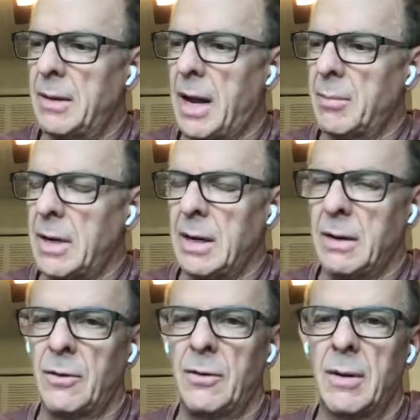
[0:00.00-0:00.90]
That
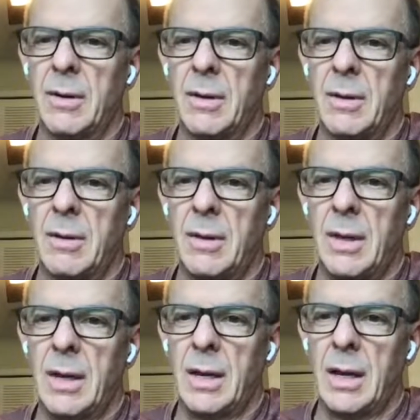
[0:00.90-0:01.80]
means
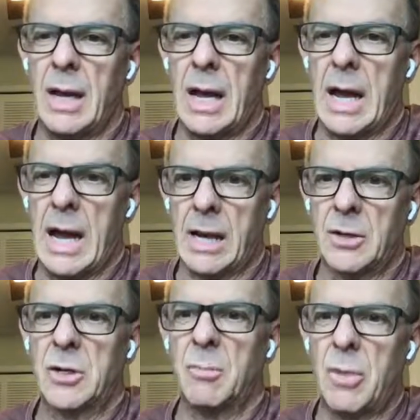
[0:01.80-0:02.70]
the
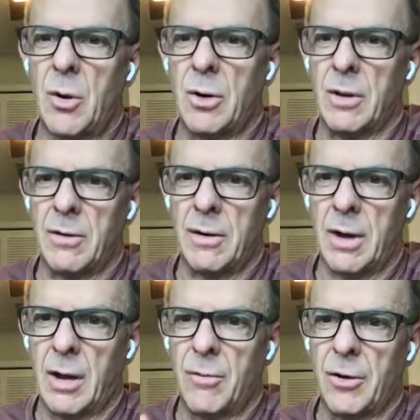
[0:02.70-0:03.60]
x component
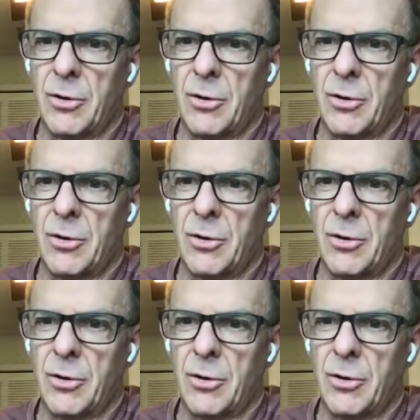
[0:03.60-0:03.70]
of the